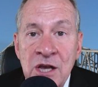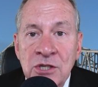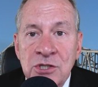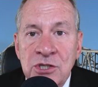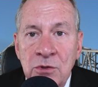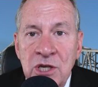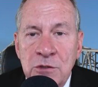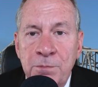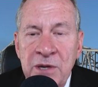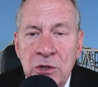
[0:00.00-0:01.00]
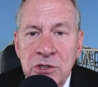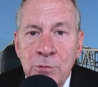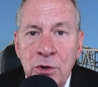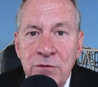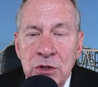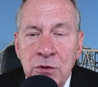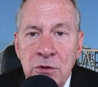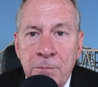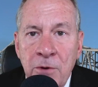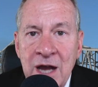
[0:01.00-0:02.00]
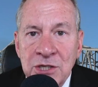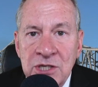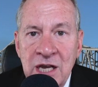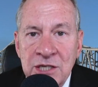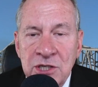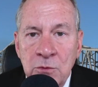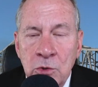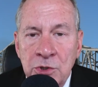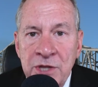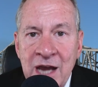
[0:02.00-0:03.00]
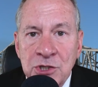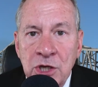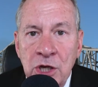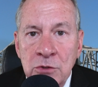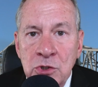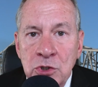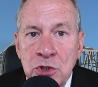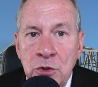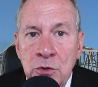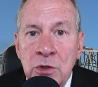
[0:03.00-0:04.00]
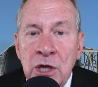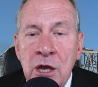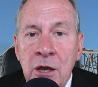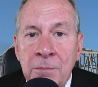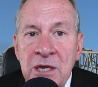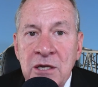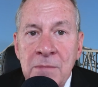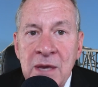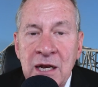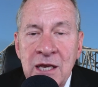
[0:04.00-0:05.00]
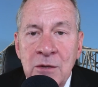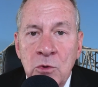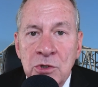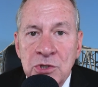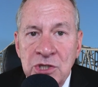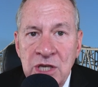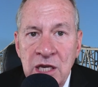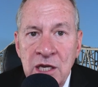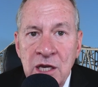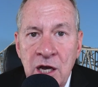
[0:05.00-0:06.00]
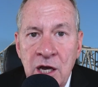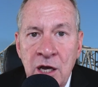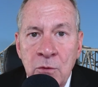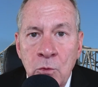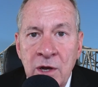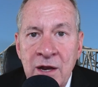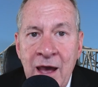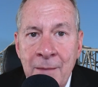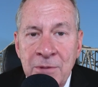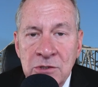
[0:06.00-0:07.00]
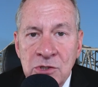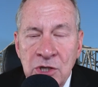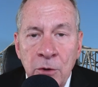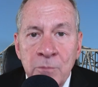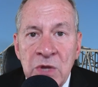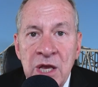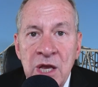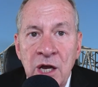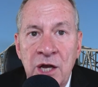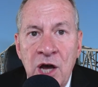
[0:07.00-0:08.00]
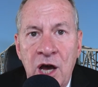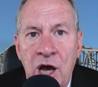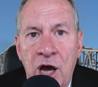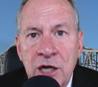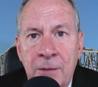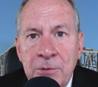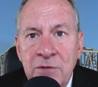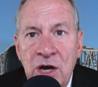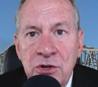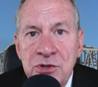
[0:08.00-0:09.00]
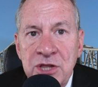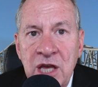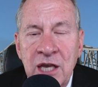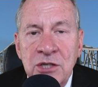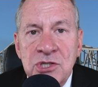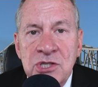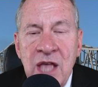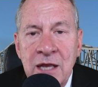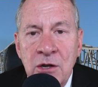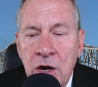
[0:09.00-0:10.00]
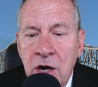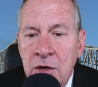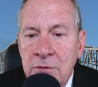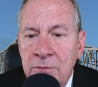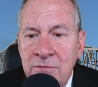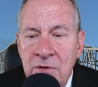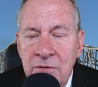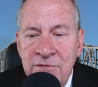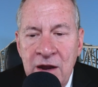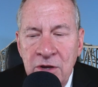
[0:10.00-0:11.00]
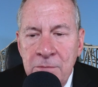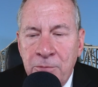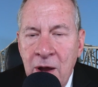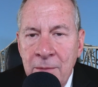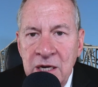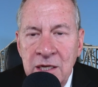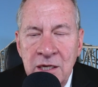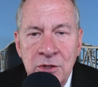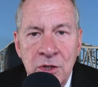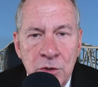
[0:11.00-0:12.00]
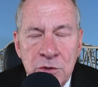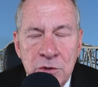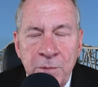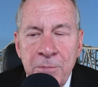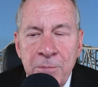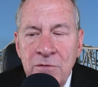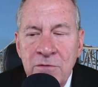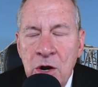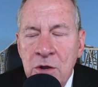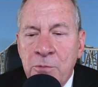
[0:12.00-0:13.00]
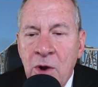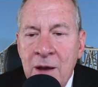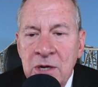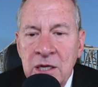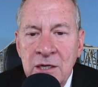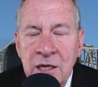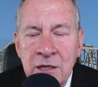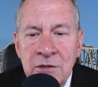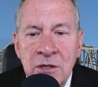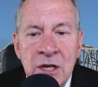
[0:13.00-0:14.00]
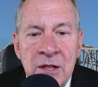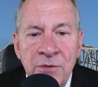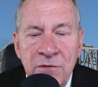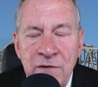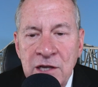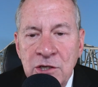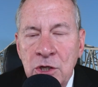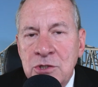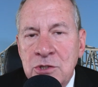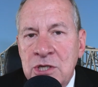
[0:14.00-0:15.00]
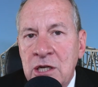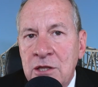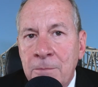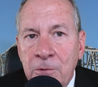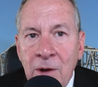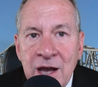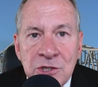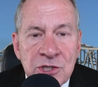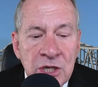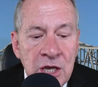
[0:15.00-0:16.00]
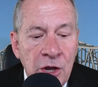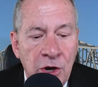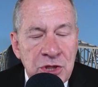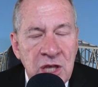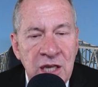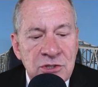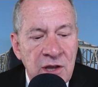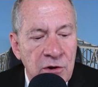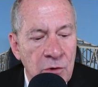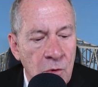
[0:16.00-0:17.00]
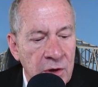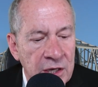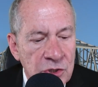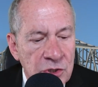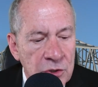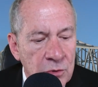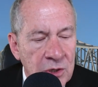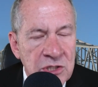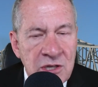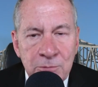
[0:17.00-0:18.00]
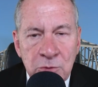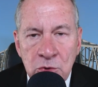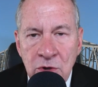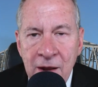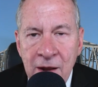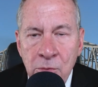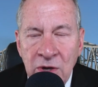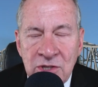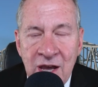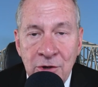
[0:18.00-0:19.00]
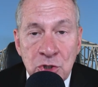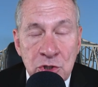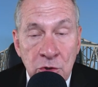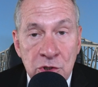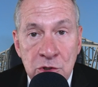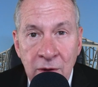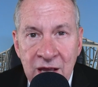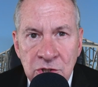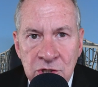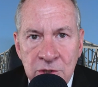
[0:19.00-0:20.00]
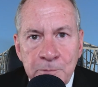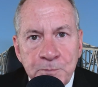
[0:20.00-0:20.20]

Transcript: So this bill is moving through the process. It will next go to the Jude B committee, and we'll see what happens. So a couple of other things that are very prominent in the newspaper, very prominent in the fake news and in the press, are things that are going to attempt to try to bring down insurance rates.